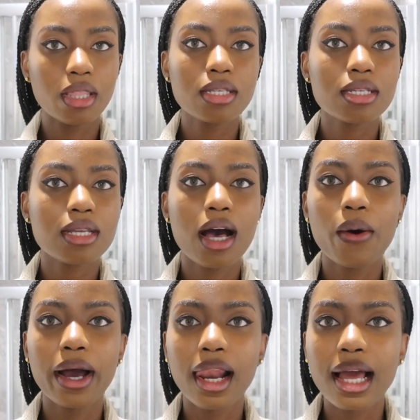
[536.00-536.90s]
this is
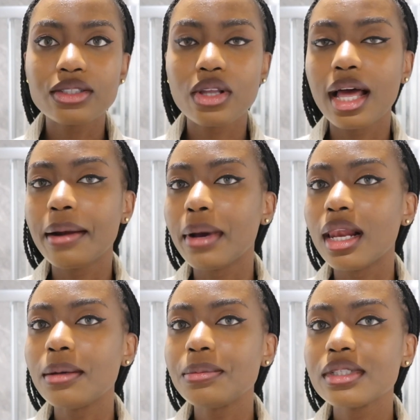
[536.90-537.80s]
how I like to line
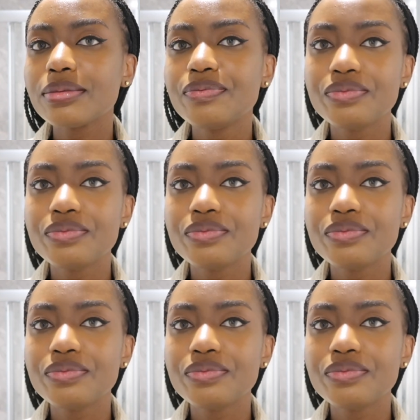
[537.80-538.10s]
my lips.